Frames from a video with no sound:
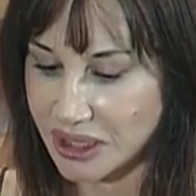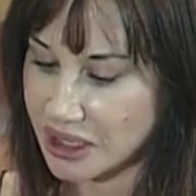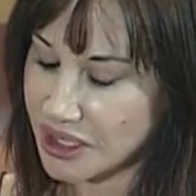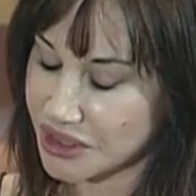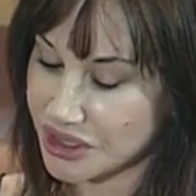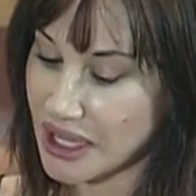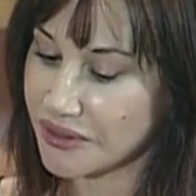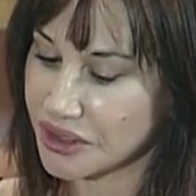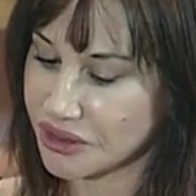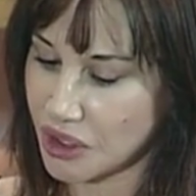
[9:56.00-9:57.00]
Instead of
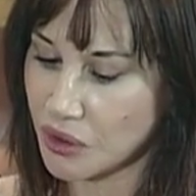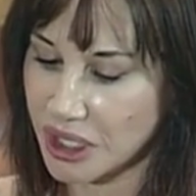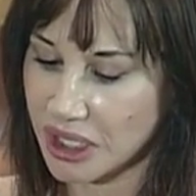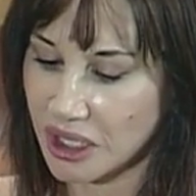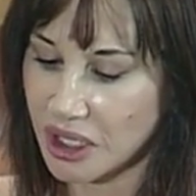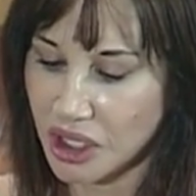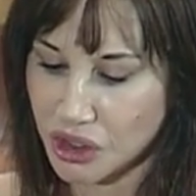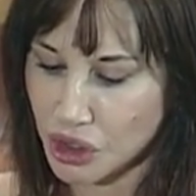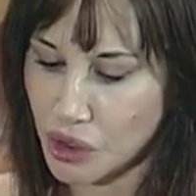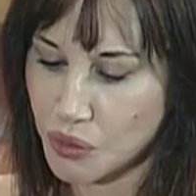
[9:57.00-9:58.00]
a stoning,
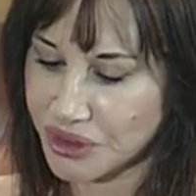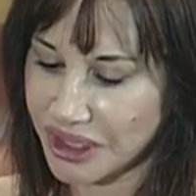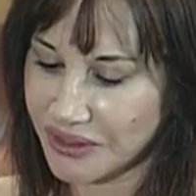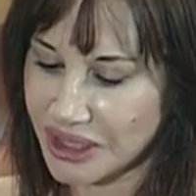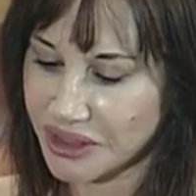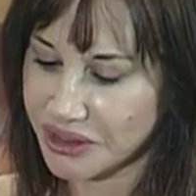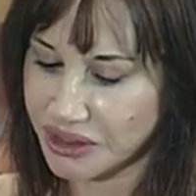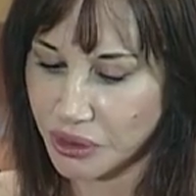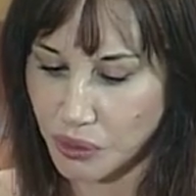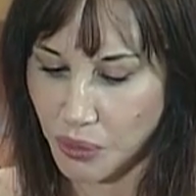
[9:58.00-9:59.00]
Dirk was given a
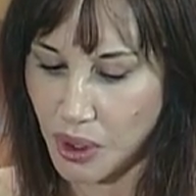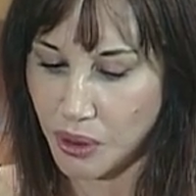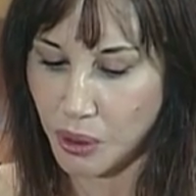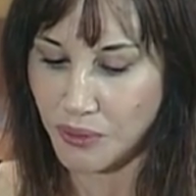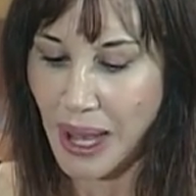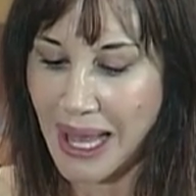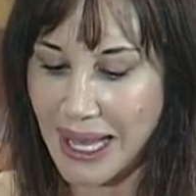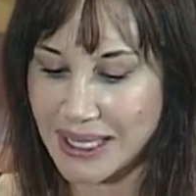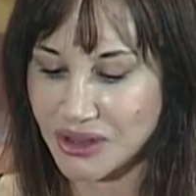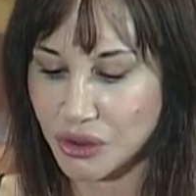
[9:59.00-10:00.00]
silk robe
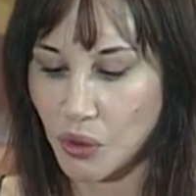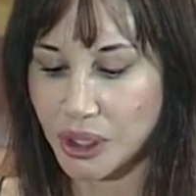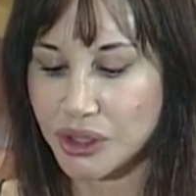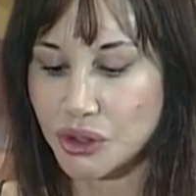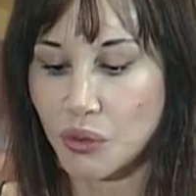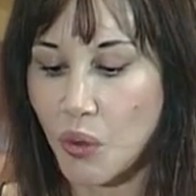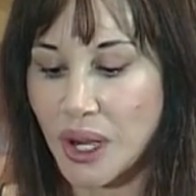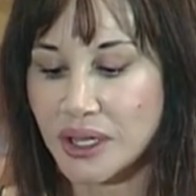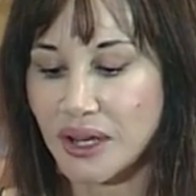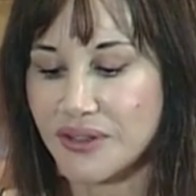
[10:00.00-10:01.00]
and escorted to
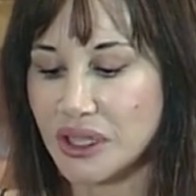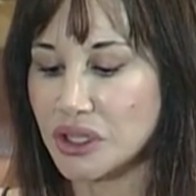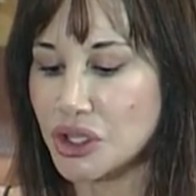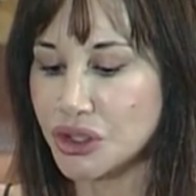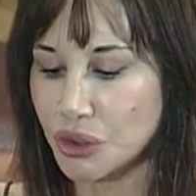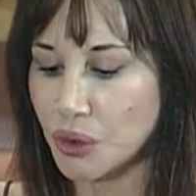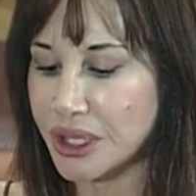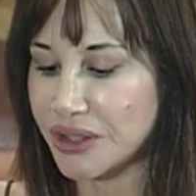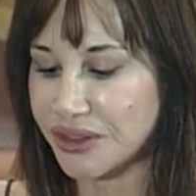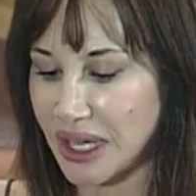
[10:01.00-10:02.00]
one of the
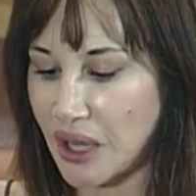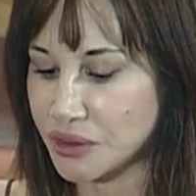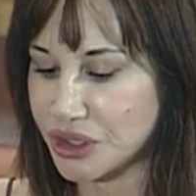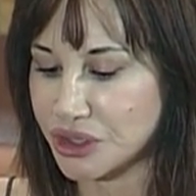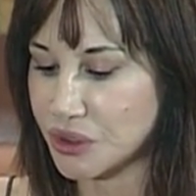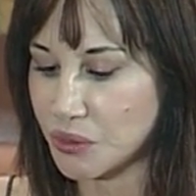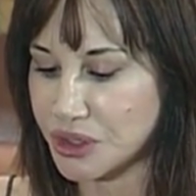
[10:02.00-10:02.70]
luxurious couches that were